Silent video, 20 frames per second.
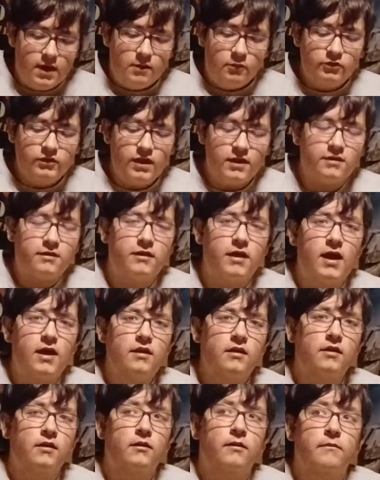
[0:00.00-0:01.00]
With that
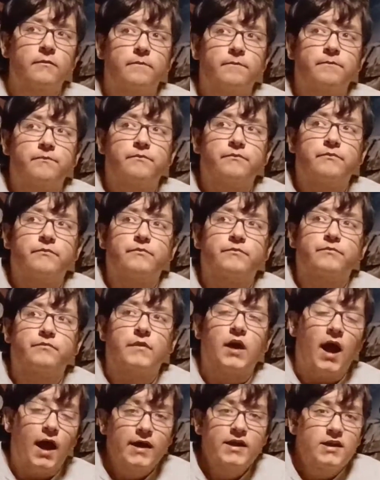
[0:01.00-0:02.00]
said,
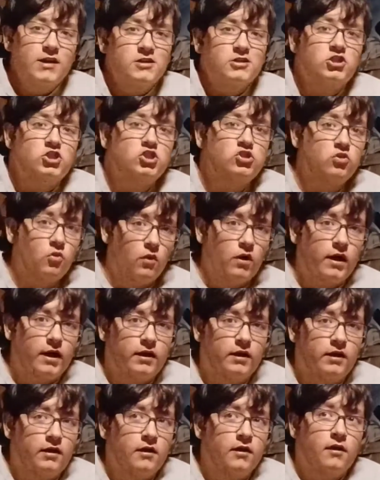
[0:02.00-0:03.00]
I
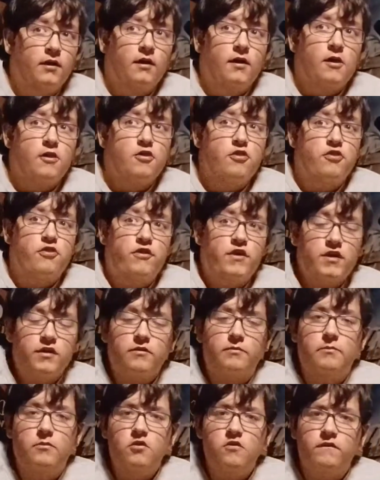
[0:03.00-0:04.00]
enjoyed this
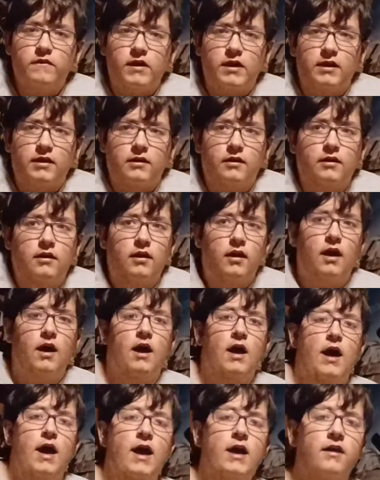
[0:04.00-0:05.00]
movie a
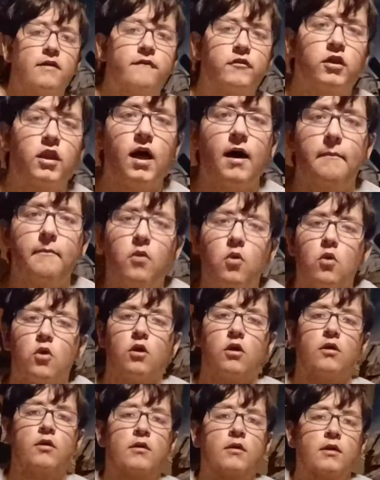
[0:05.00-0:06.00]
heck of a lot
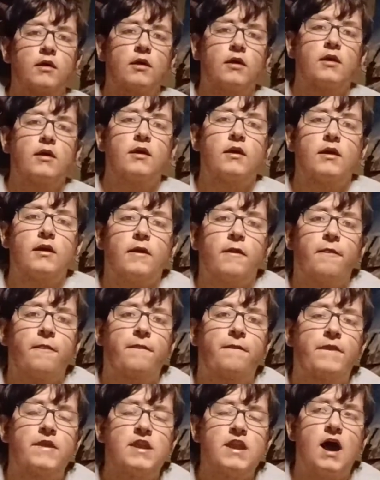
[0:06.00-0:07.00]
more
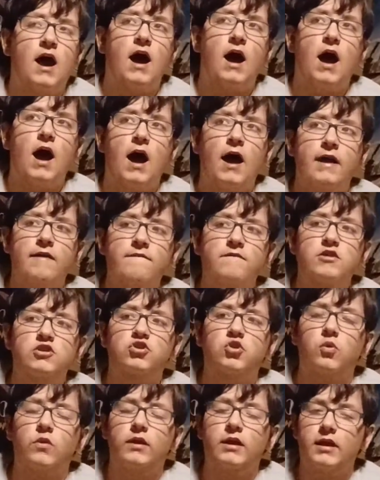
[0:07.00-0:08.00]
than I've
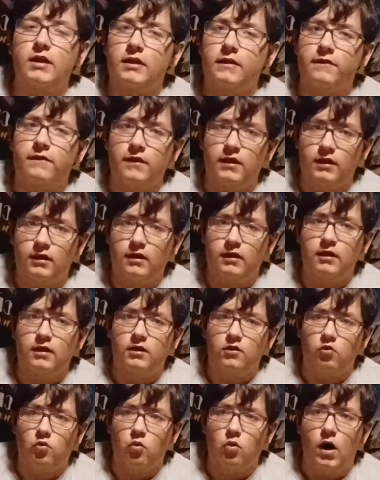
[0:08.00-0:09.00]
enjoyed anything in
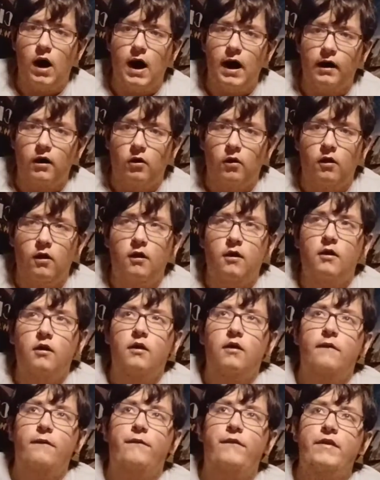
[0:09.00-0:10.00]
a while.
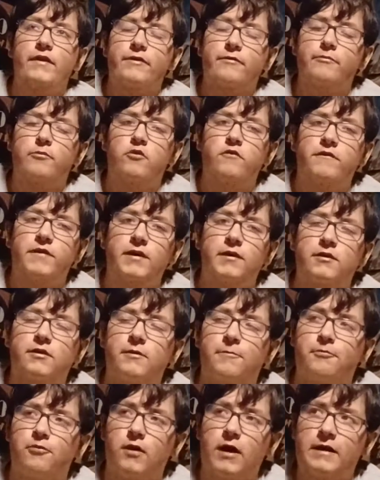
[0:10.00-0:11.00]
This movie,
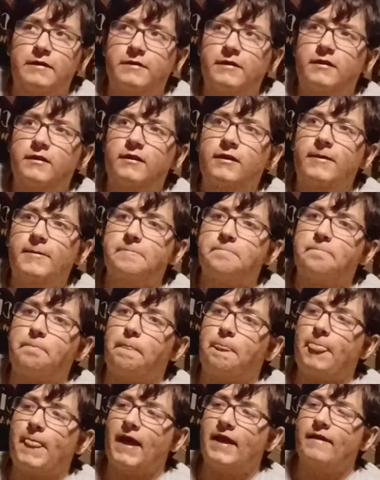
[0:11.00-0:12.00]
surprisingly,
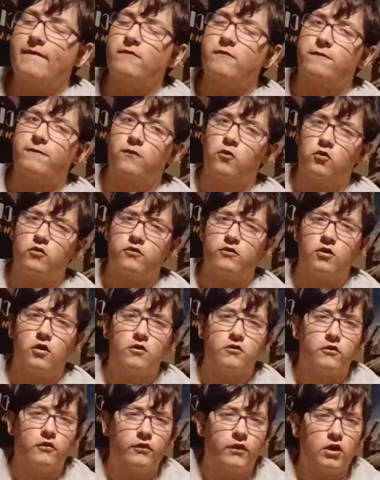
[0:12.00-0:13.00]
I gave it 4 stars
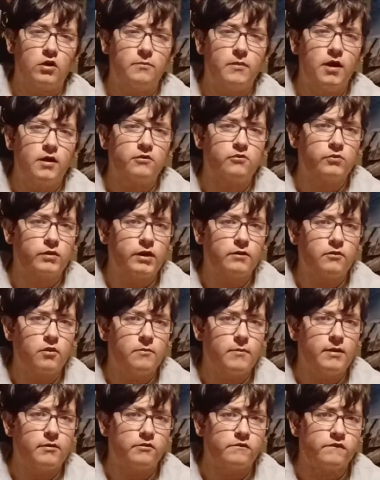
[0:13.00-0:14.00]
on Letterboxd when I wrote
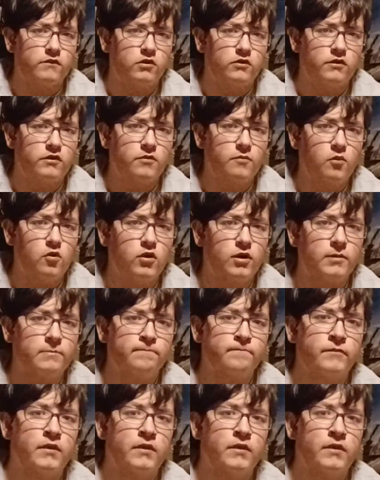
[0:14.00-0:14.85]
my review this morning.